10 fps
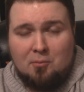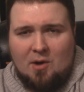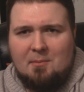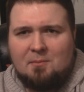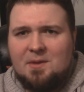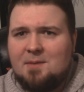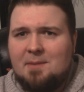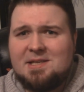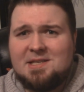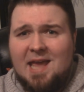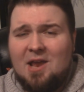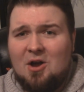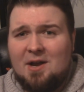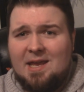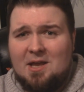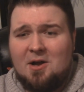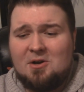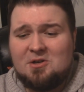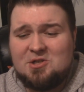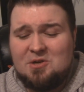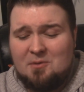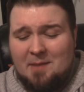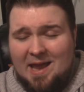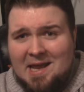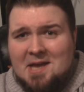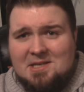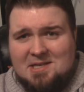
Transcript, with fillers: probably the best take on a younger Superman